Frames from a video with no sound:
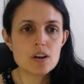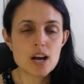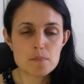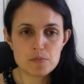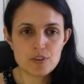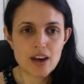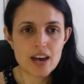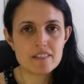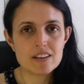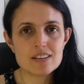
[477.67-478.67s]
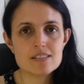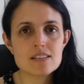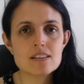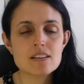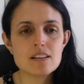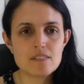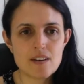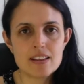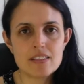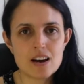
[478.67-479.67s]
uh, move areas,
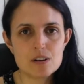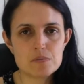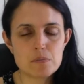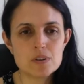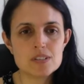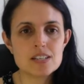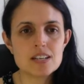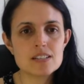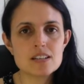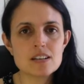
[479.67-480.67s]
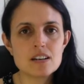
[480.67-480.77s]
find the house we wanted,